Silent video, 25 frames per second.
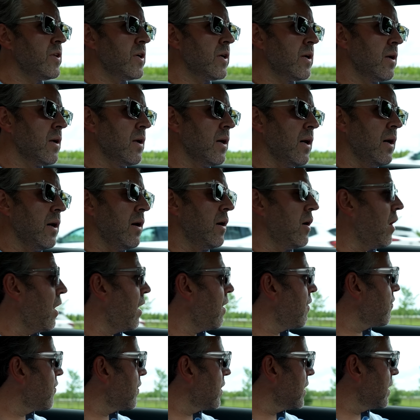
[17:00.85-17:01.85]
they're gonna
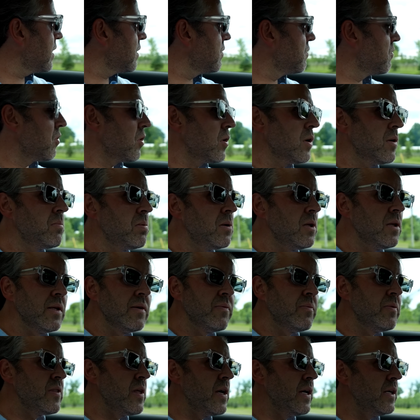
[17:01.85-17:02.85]
offer a convertible.
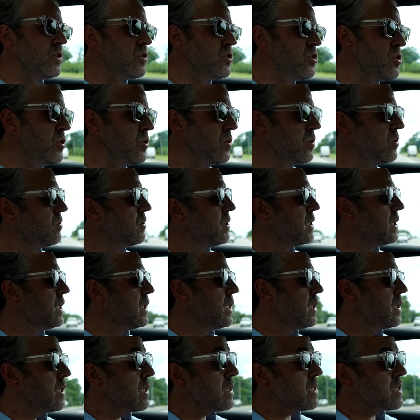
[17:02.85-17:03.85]
If they do,
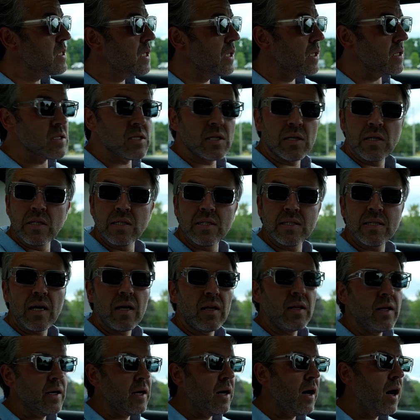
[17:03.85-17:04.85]
this thing is gonna sell
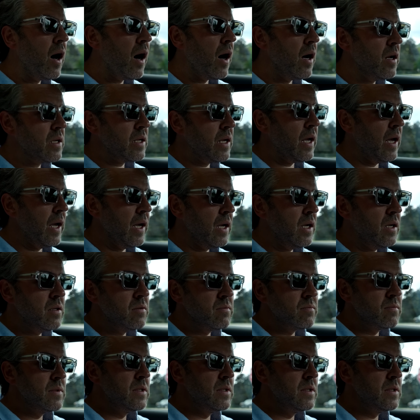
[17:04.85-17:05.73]
like a hot cake.